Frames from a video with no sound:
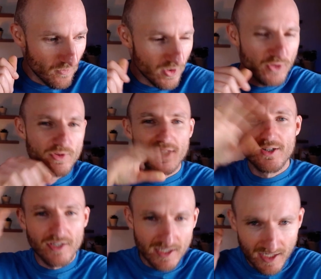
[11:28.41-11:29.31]
when you
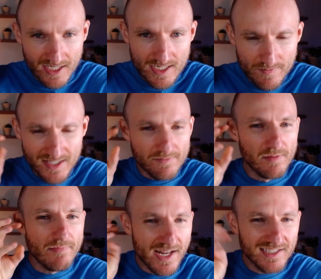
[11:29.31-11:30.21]
hear a claim that's
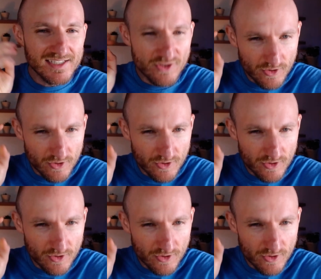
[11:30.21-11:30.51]
mimetically